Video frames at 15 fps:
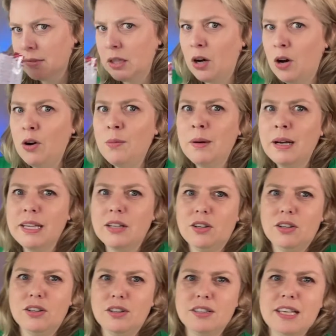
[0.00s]
Oh my
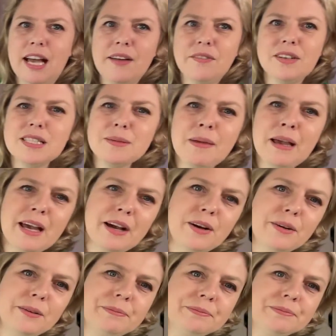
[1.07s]
god, have a
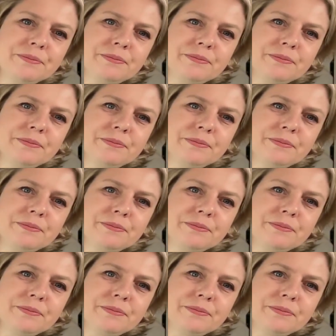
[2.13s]
smell.